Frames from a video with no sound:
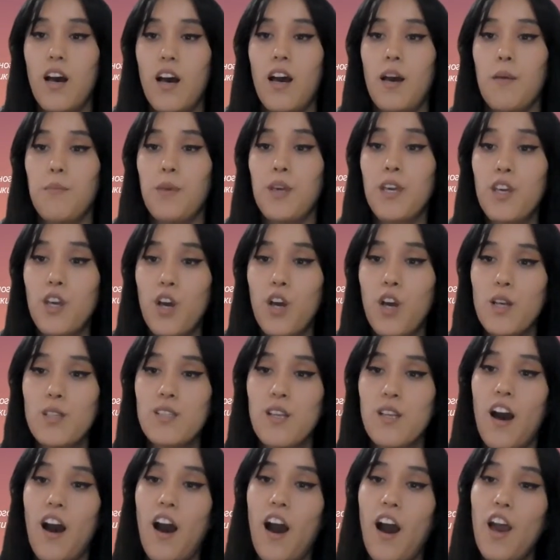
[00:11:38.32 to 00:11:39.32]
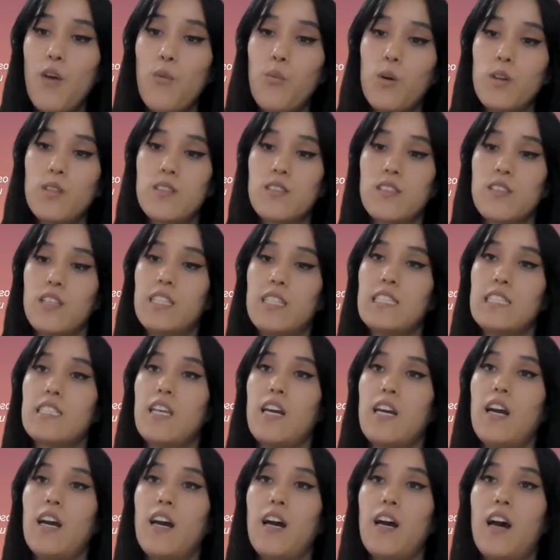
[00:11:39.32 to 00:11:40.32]
because I wasn't
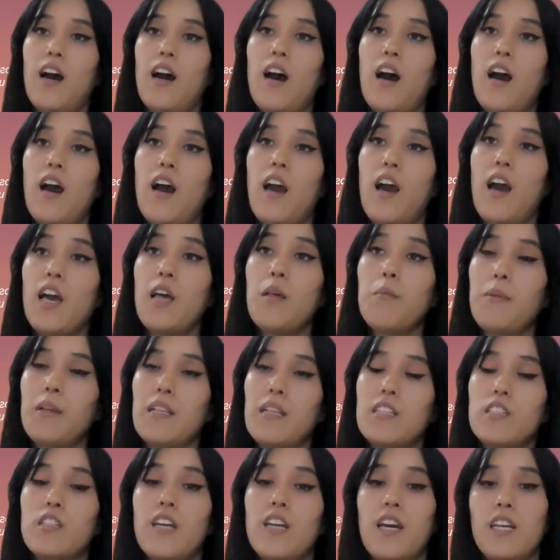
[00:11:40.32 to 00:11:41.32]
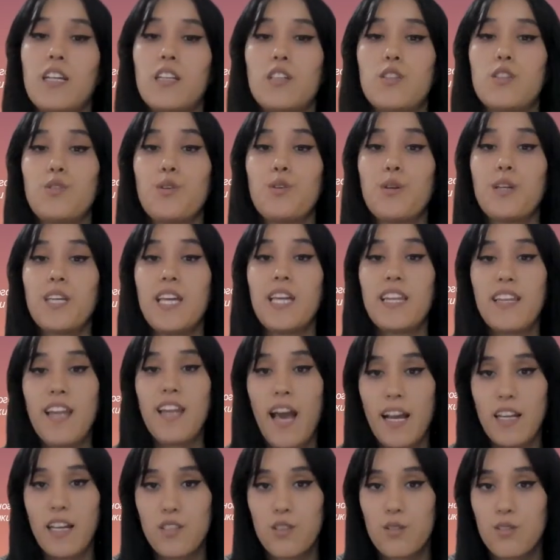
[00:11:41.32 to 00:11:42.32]
able to
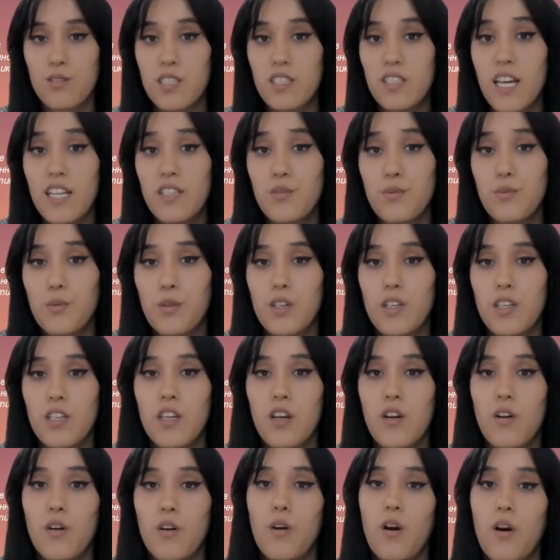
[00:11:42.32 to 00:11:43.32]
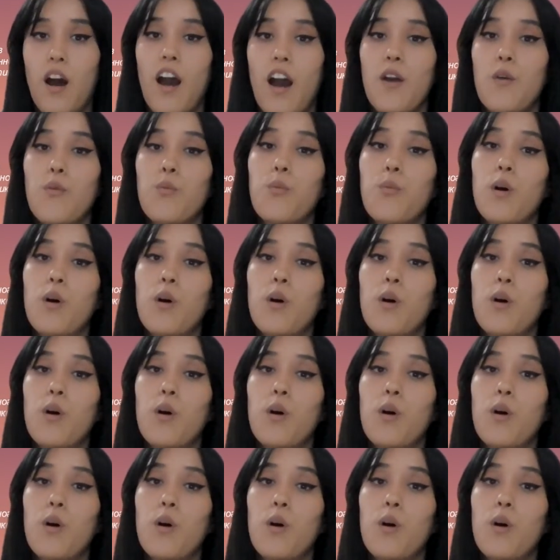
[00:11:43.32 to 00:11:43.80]
connect to the network, or I